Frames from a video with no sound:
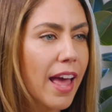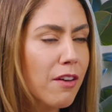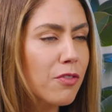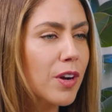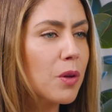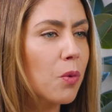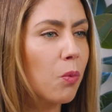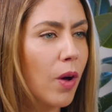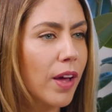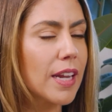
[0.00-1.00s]

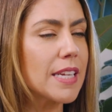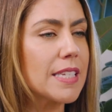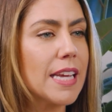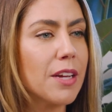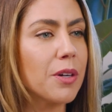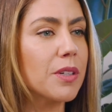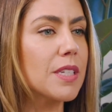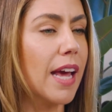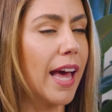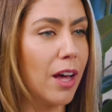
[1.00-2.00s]
everyone is here
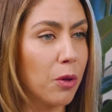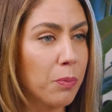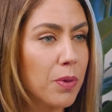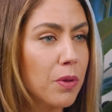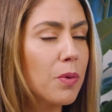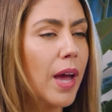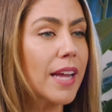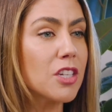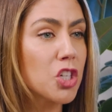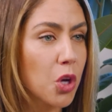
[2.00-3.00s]
to help you
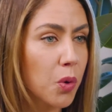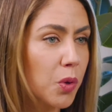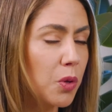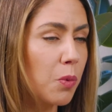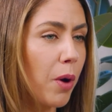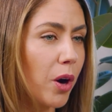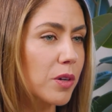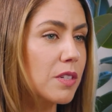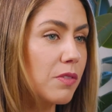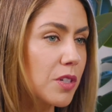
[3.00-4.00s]
and show you
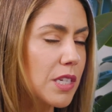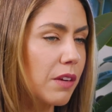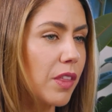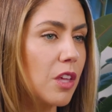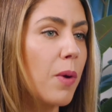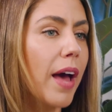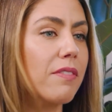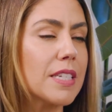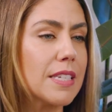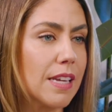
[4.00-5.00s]
parts of yourself that you
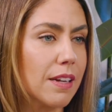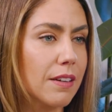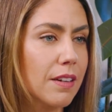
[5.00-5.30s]
haven't seen.